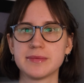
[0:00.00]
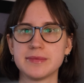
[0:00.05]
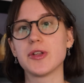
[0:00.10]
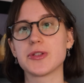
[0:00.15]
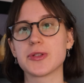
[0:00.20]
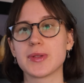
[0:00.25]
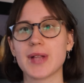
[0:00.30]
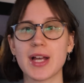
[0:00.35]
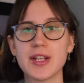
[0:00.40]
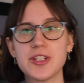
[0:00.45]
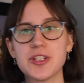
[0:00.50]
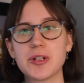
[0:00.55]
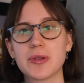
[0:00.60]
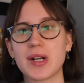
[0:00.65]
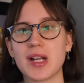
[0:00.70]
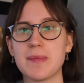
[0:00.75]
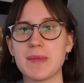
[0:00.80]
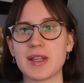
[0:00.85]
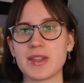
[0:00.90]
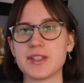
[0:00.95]
So last year when
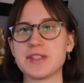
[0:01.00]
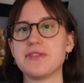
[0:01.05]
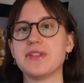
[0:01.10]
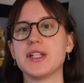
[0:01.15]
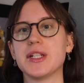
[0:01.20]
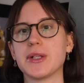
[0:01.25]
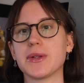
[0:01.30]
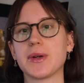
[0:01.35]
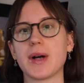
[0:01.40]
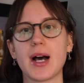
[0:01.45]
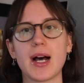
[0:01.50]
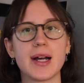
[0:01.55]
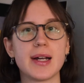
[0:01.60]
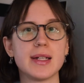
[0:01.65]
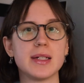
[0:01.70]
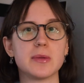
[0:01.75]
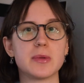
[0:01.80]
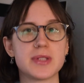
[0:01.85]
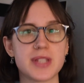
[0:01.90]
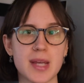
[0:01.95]
I made this video,
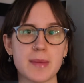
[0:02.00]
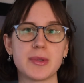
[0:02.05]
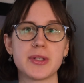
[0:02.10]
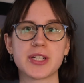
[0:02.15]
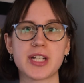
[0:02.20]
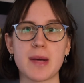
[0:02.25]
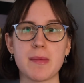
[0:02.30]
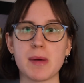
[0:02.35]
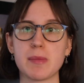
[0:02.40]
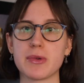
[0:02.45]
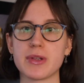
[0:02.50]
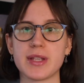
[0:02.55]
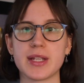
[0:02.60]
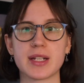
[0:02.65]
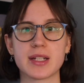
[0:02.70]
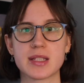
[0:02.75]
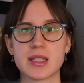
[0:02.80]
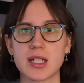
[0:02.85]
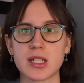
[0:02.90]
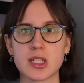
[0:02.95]
I was able to come up with
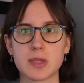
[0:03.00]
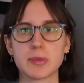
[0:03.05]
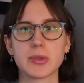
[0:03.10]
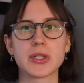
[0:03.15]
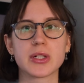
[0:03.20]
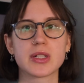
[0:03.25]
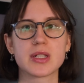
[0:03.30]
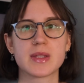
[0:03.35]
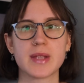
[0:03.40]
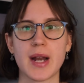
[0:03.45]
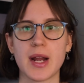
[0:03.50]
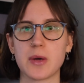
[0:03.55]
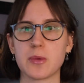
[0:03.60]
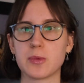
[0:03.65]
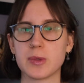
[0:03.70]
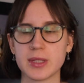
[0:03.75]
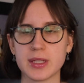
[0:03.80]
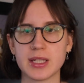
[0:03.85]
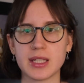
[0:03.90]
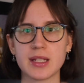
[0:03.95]
like 6 books that I
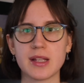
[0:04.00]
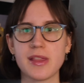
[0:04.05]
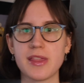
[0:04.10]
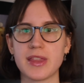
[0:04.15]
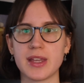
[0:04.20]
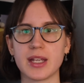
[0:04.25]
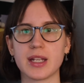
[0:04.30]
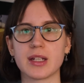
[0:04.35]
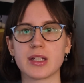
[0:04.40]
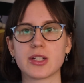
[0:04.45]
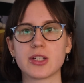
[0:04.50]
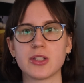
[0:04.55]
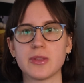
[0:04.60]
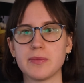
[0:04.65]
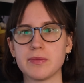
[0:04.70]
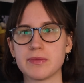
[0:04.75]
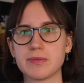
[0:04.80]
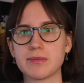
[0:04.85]
really think